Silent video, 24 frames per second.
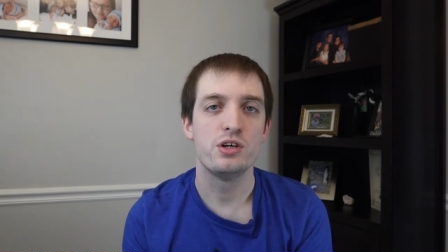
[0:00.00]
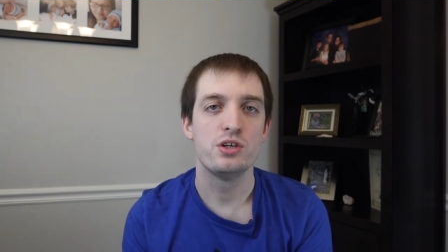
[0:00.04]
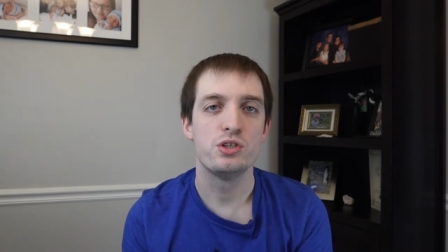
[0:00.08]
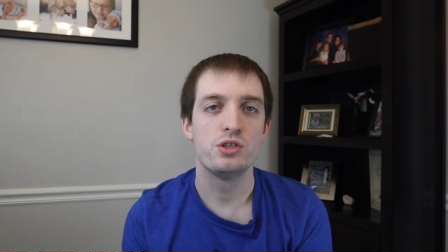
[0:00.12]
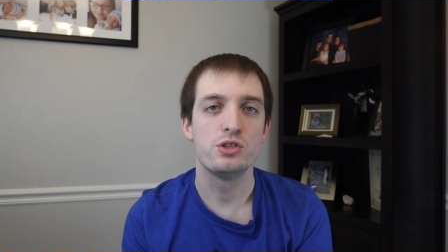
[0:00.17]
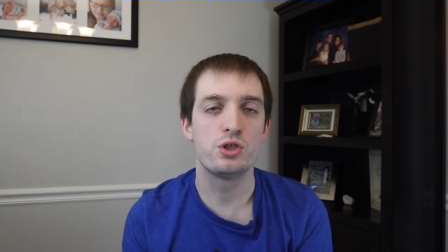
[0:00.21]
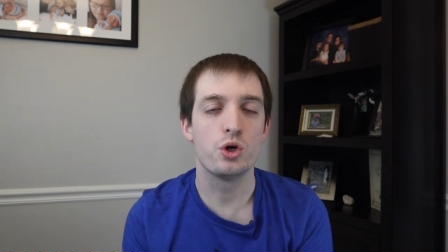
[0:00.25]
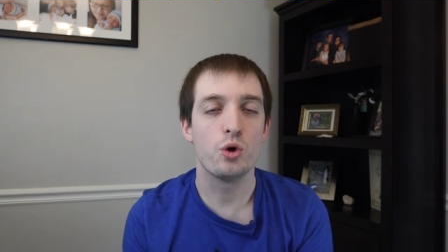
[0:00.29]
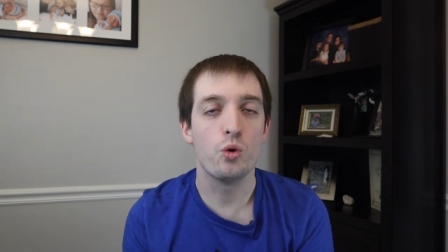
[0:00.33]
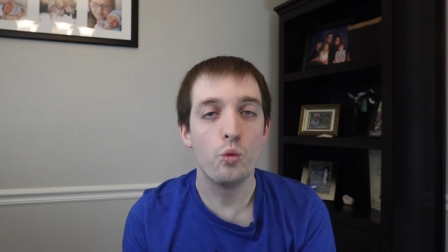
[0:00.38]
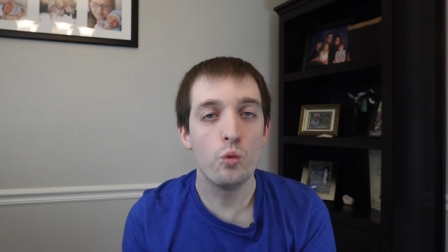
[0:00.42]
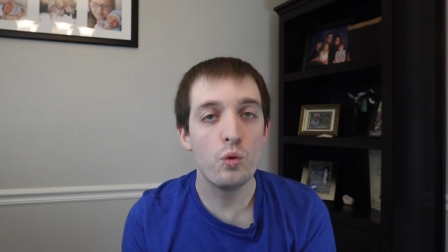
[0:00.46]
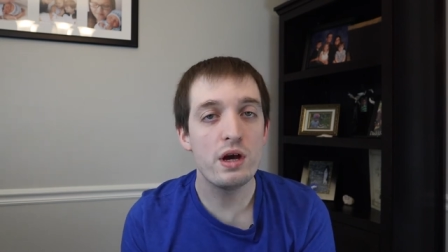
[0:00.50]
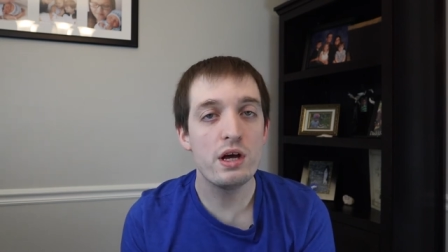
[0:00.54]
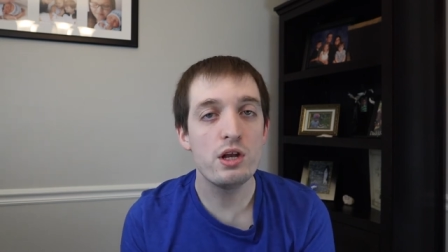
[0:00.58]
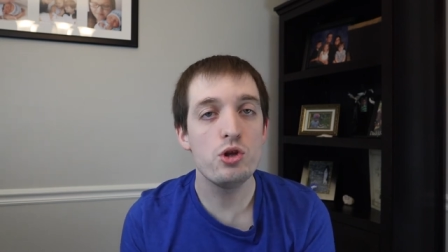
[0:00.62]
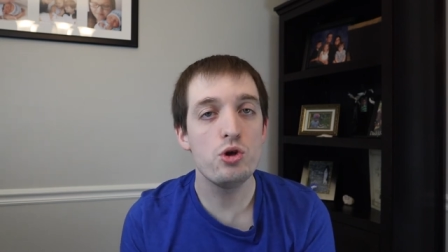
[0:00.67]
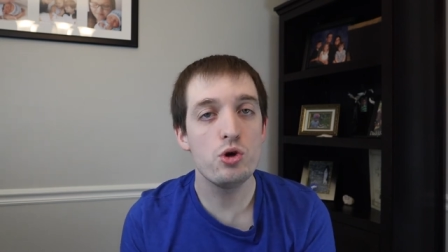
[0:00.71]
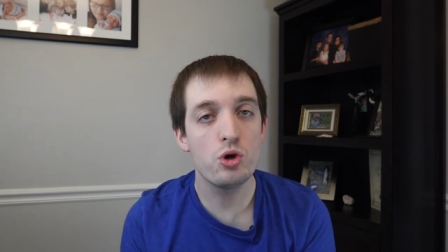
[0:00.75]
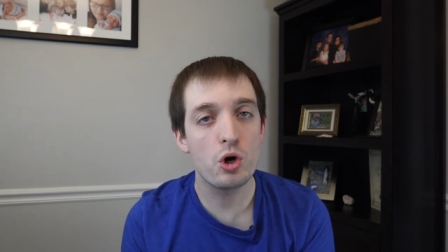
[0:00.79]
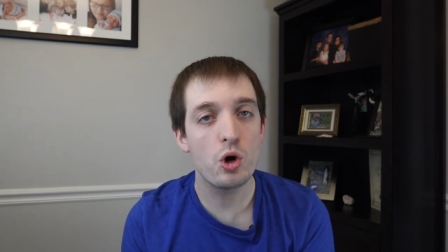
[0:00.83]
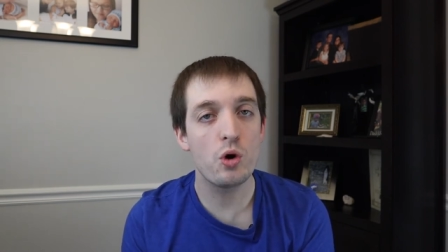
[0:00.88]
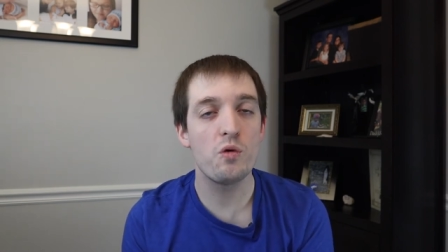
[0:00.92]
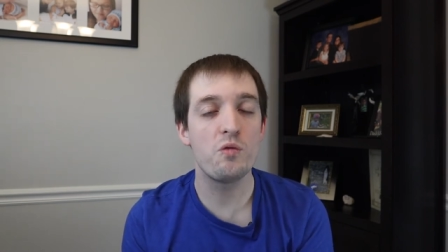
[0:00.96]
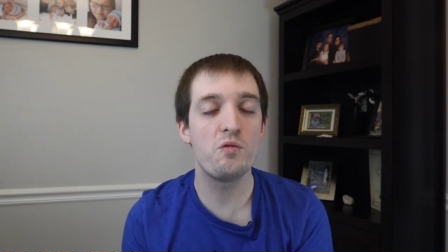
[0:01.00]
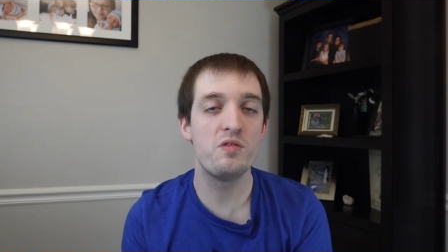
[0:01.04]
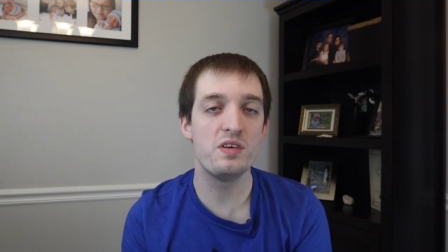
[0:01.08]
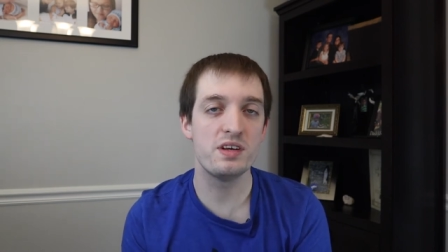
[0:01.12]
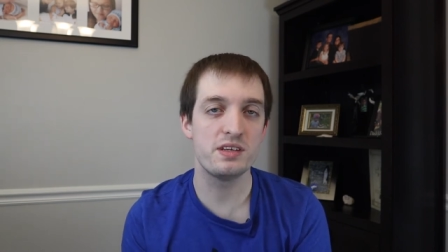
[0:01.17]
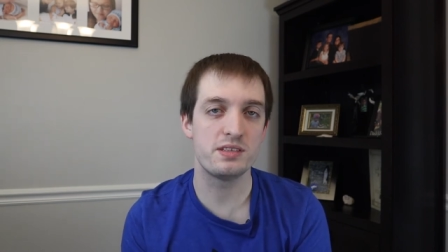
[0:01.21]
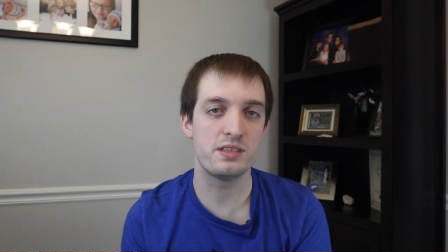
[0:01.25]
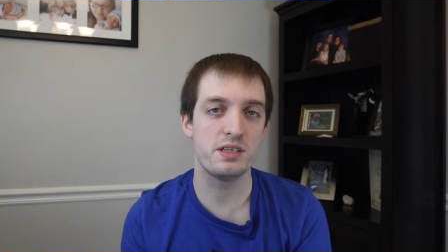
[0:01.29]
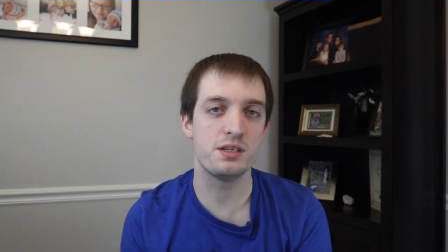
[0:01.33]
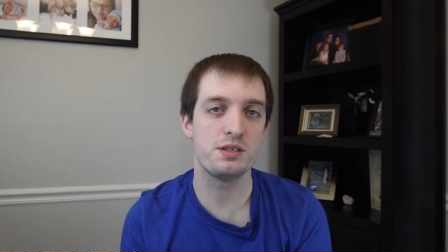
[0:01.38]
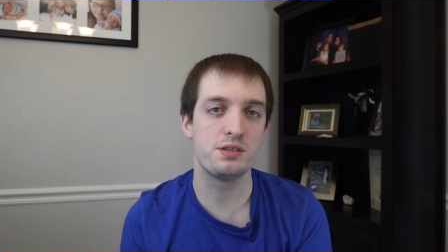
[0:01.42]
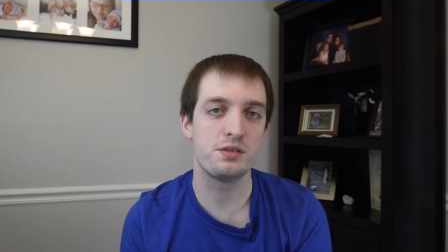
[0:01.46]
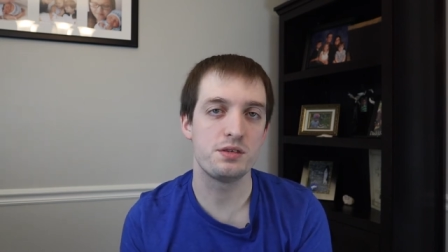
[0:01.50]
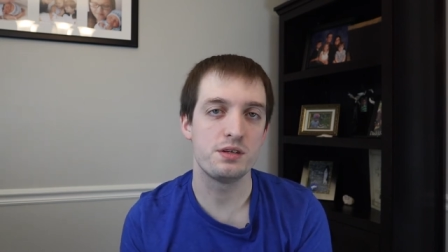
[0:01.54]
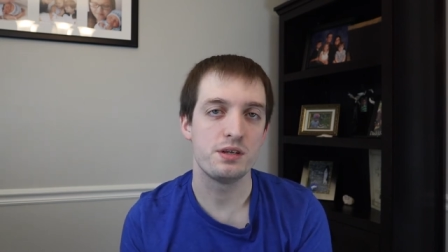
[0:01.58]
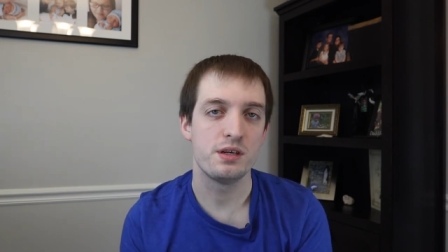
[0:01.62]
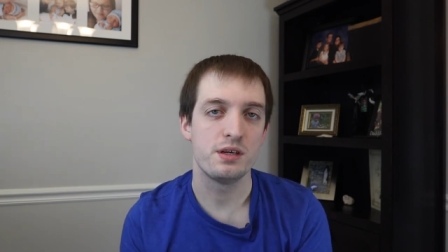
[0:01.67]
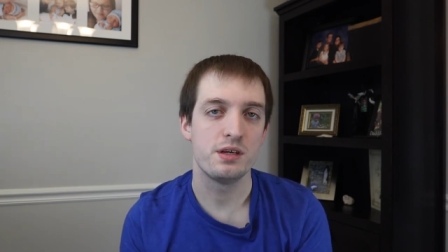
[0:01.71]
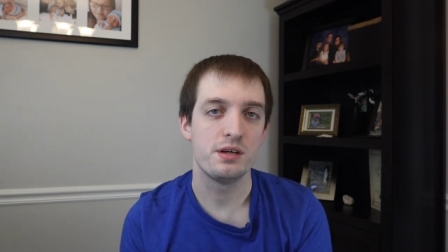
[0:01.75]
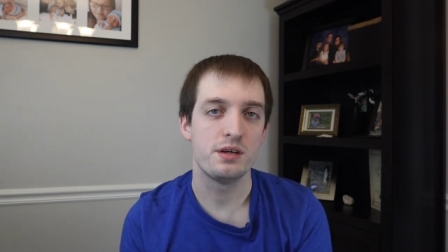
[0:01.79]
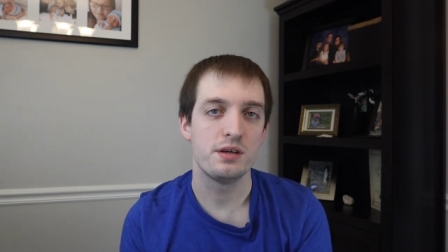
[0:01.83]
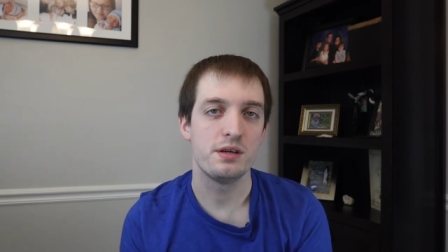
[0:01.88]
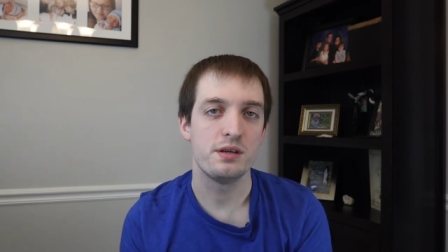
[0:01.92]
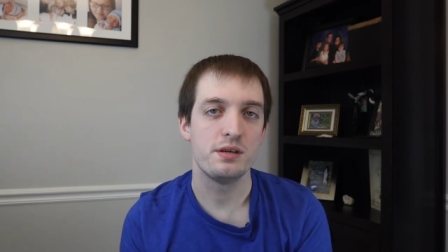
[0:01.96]
So when you go visit,
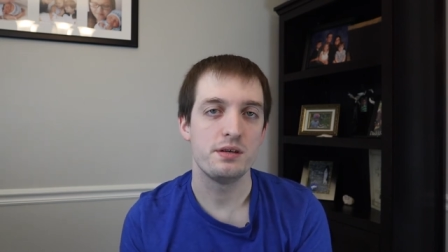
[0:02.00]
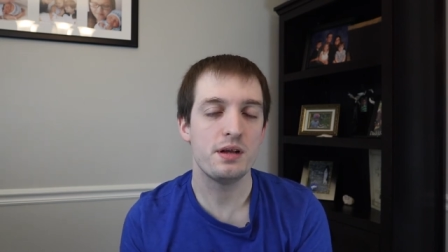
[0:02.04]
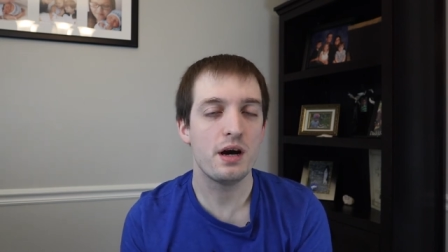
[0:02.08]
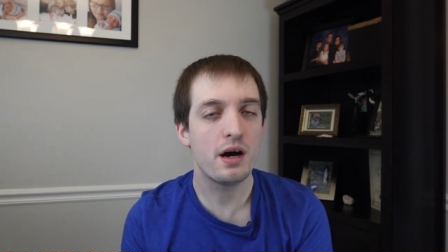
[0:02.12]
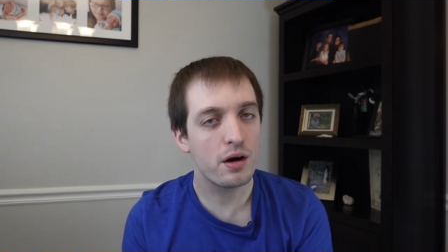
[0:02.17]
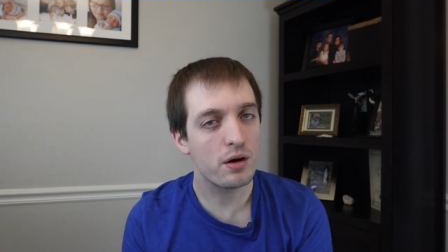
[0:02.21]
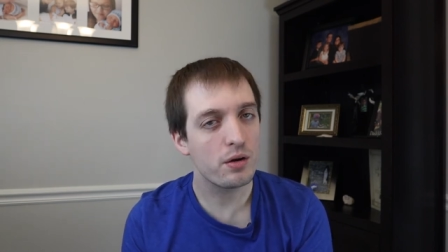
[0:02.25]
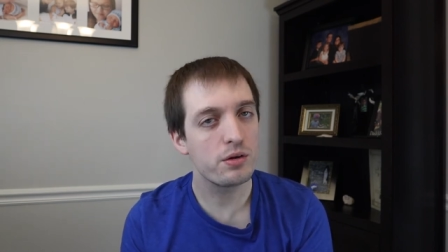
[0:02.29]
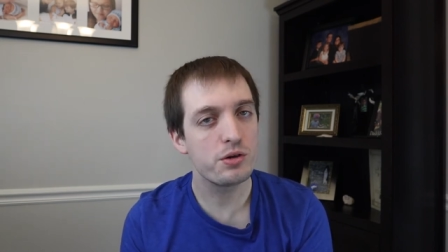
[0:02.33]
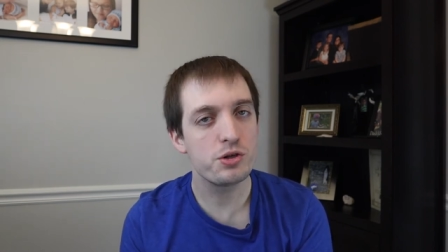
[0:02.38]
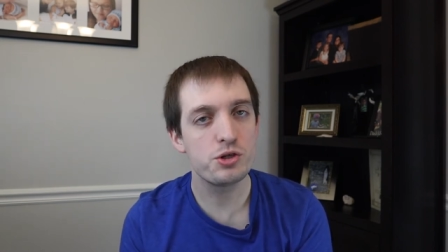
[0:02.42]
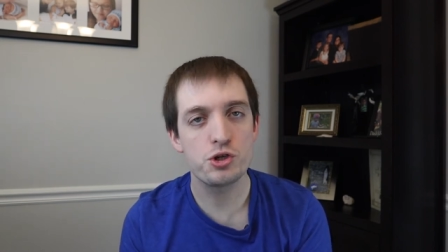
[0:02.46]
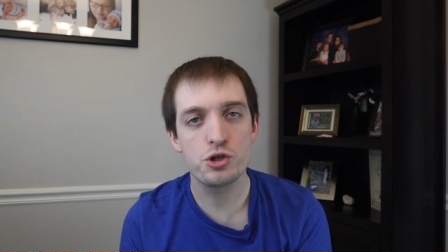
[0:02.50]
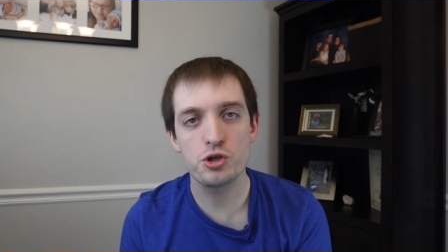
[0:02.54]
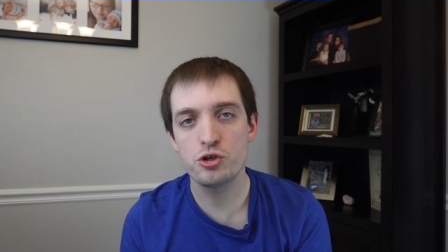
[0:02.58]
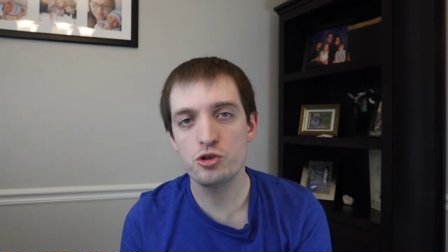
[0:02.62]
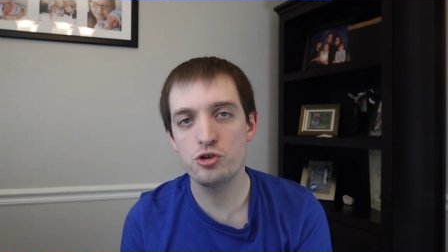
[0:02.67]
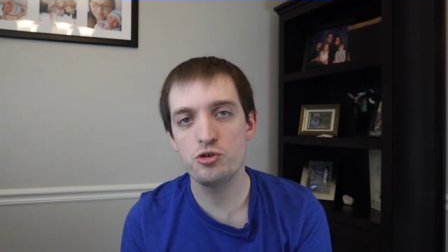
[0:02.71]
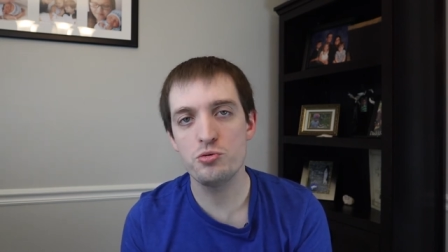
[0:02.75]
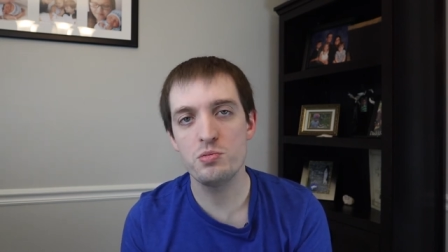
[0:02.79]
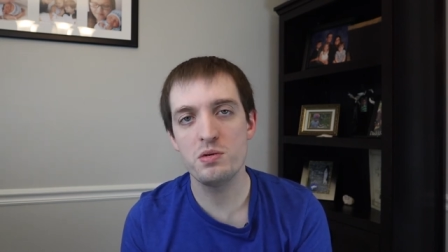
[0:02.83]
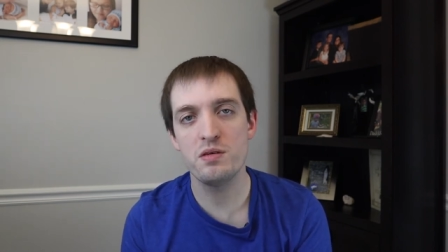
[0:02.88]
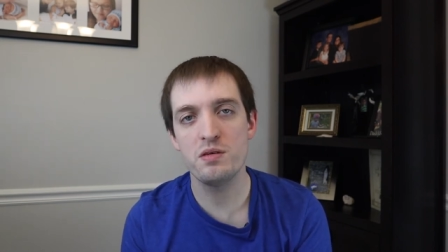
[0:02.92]
not only should you be